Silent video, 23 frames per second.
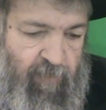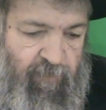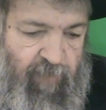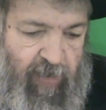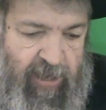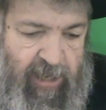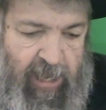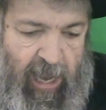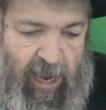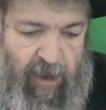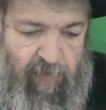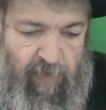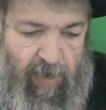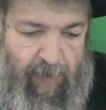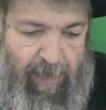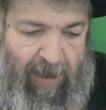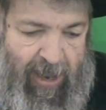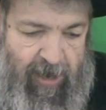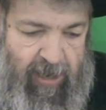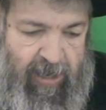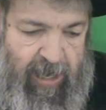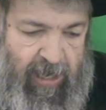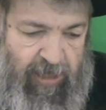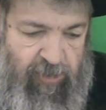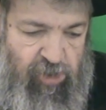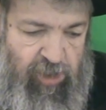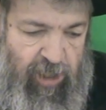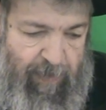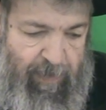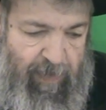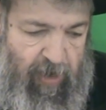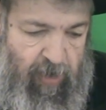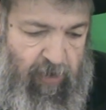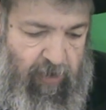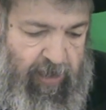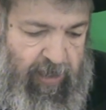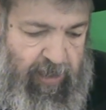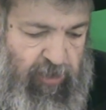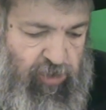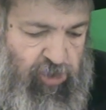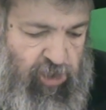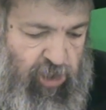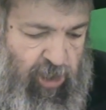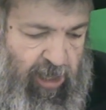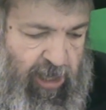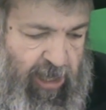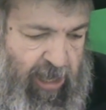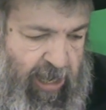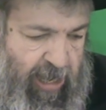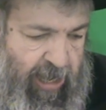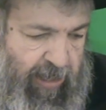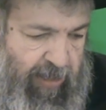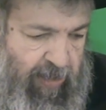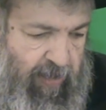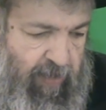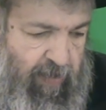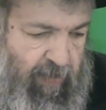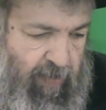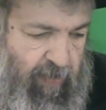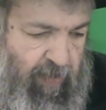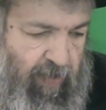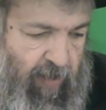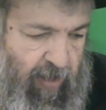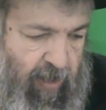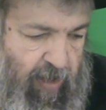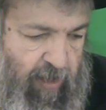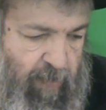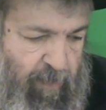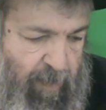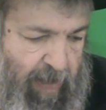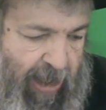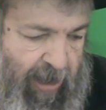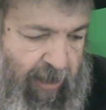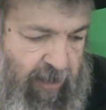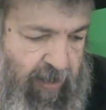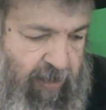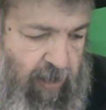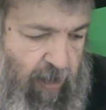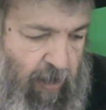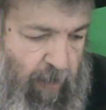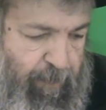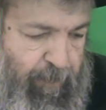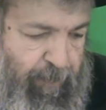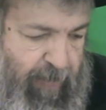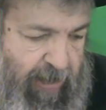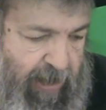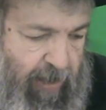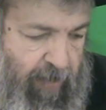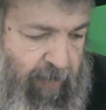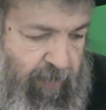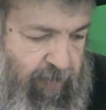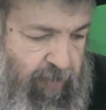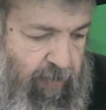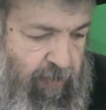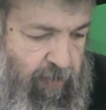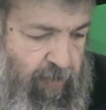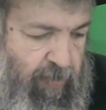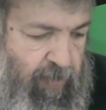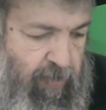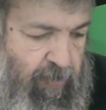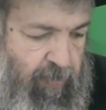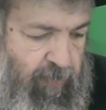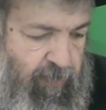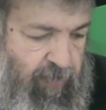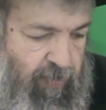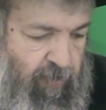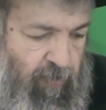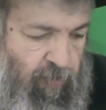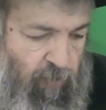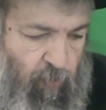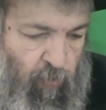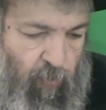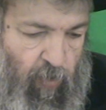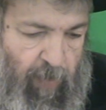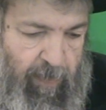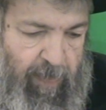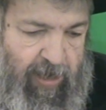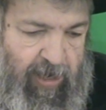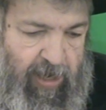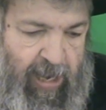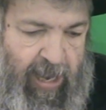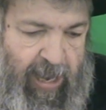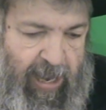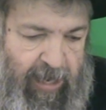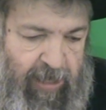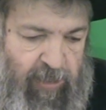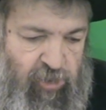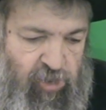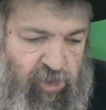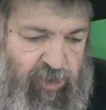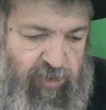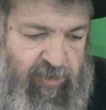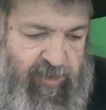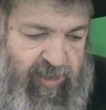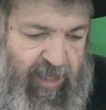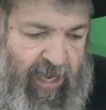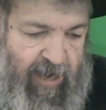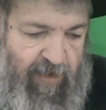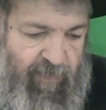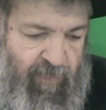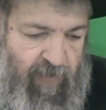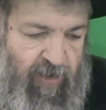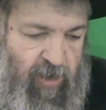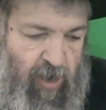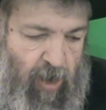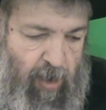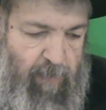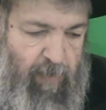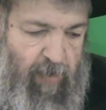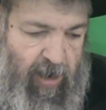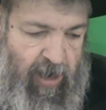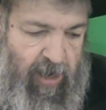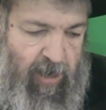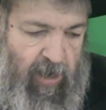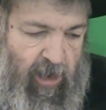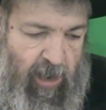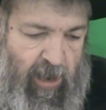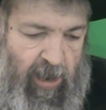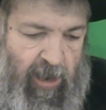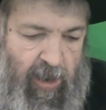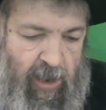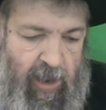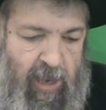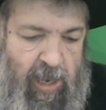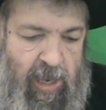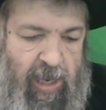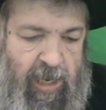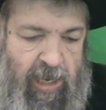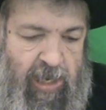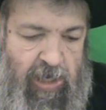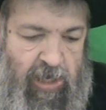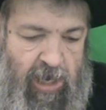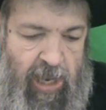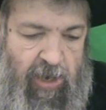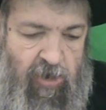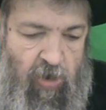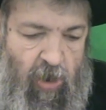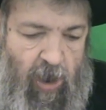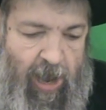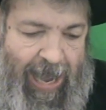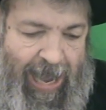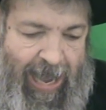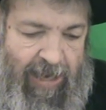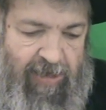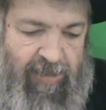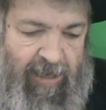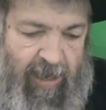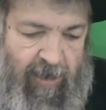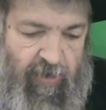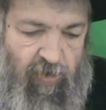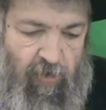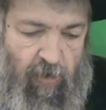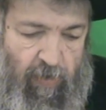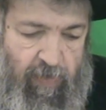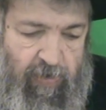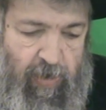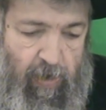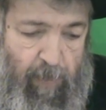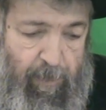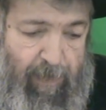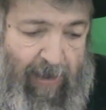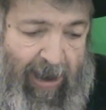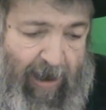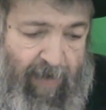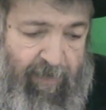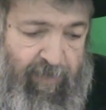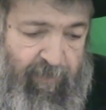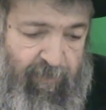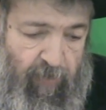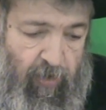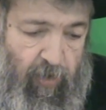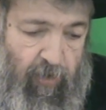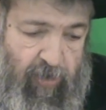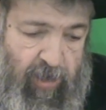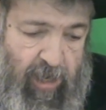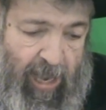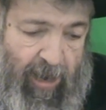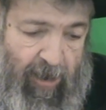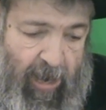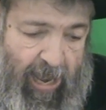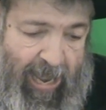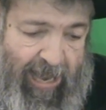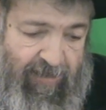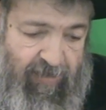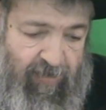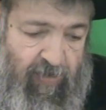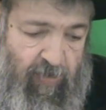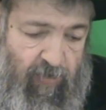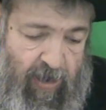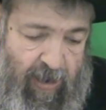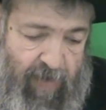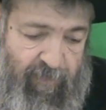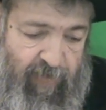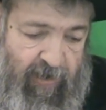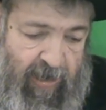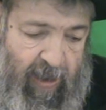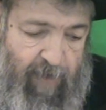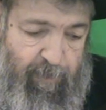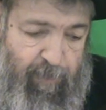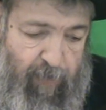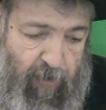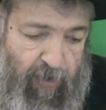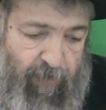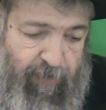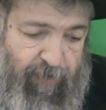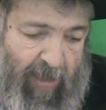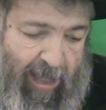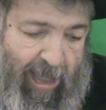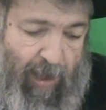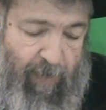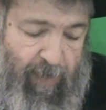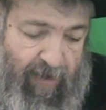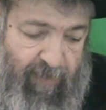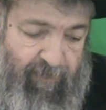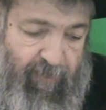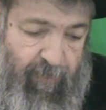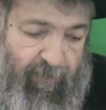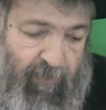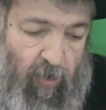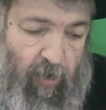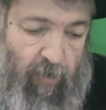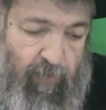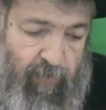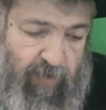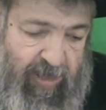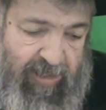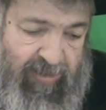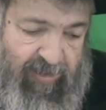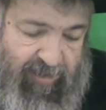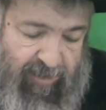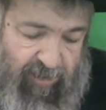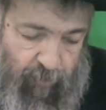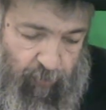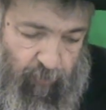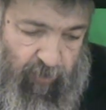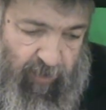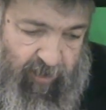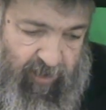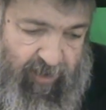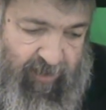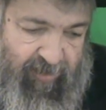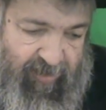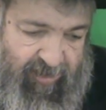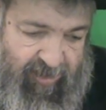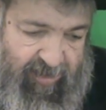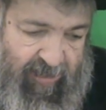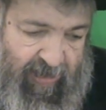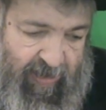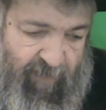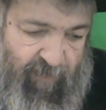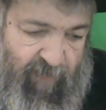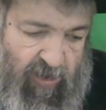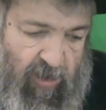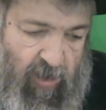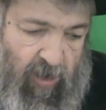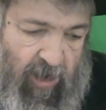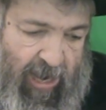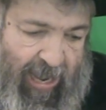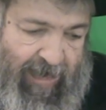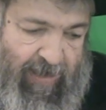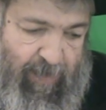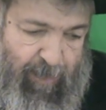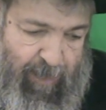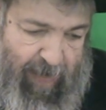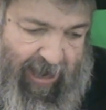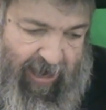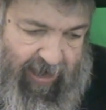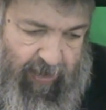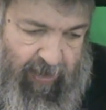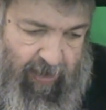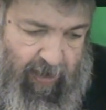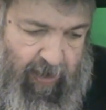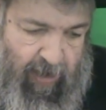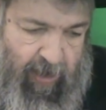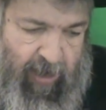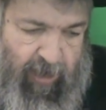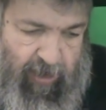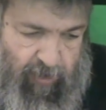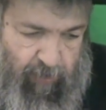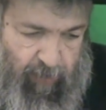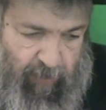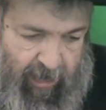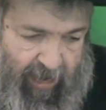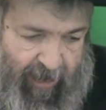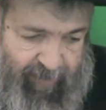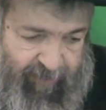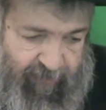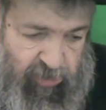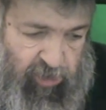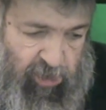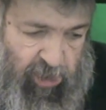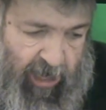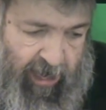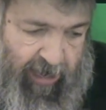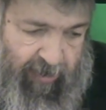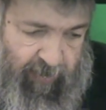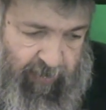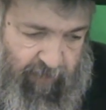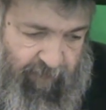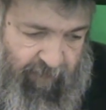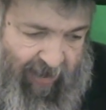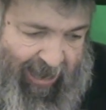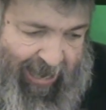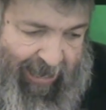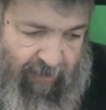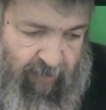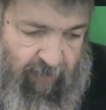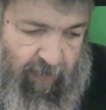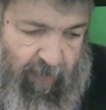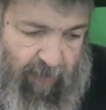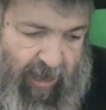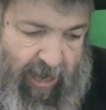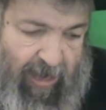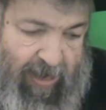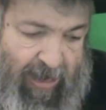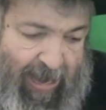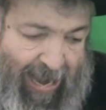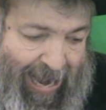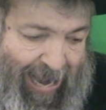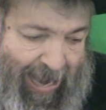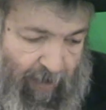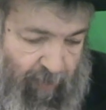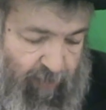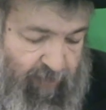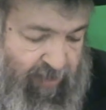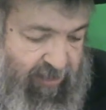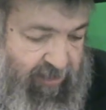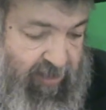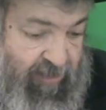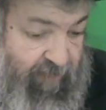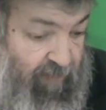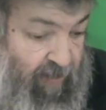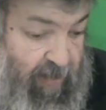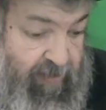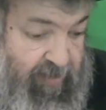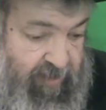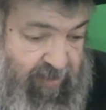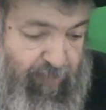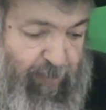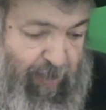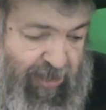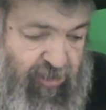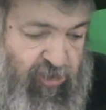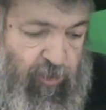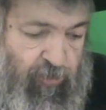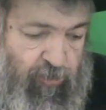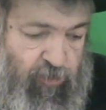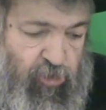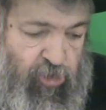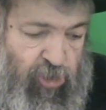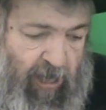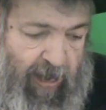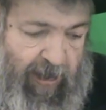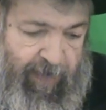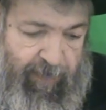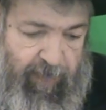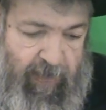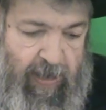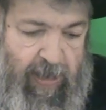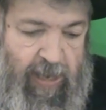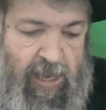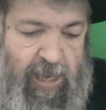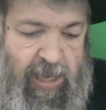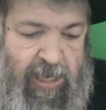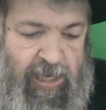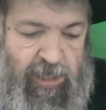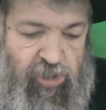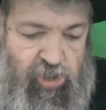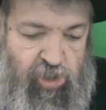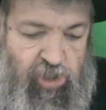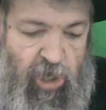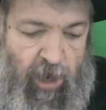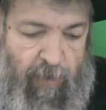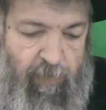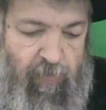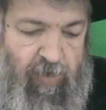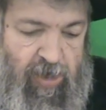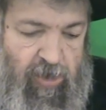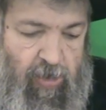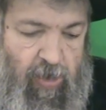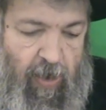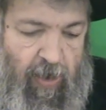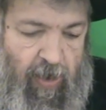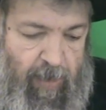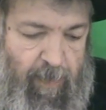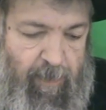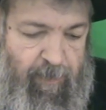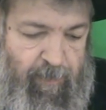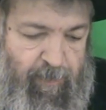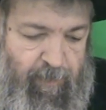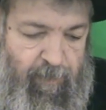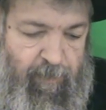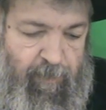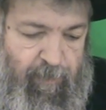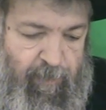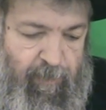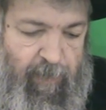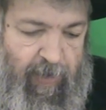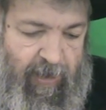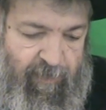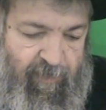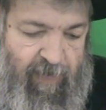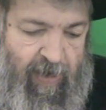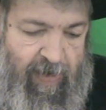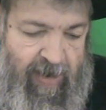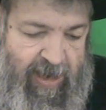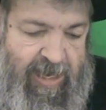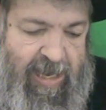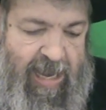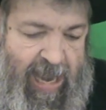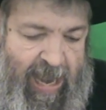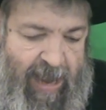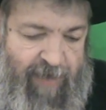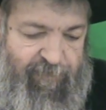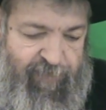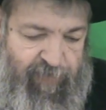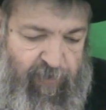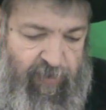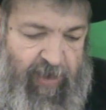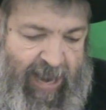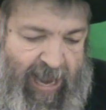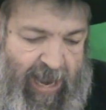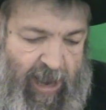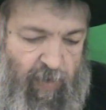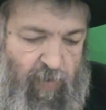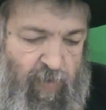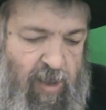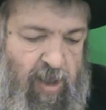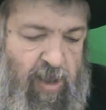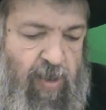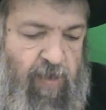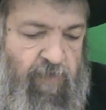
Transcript: V'yera Malach Hashem Eloisha, and a Malach appeared to the woman and said, V'yomer Elah, he may not atakar, you're barren, v'lo yalat, you never gave birth. However, vaharis you will conceive yalat bain. You will have a child. V'ata, and now, this is a very special child. He shamri na, be very careful now.